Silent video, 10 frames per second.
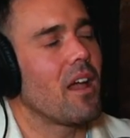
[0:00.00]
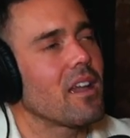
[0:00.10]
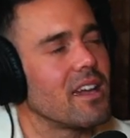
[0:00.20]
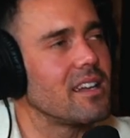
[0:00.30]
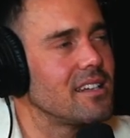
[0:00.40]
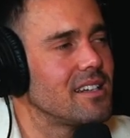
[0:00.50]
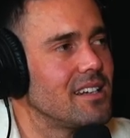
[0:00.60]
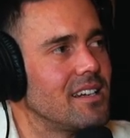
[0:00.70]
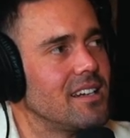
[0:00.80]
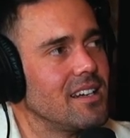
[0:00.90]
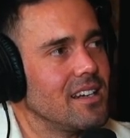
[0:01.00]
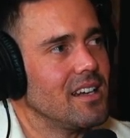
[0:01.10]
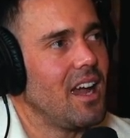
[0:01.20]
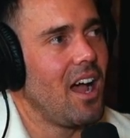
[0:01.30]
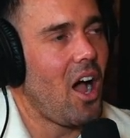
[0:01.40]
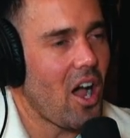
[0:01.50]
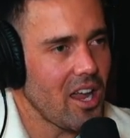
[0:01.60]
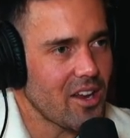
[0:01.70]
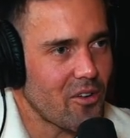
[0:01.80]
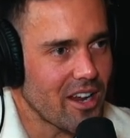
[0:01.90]
Okay.
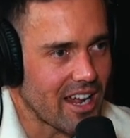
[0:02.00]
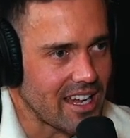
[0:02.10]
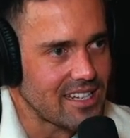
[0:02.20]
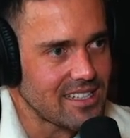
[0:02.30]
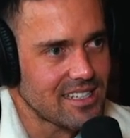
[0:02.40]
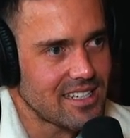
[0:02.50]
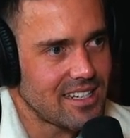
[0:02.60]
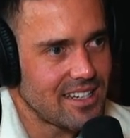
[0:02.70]
I create,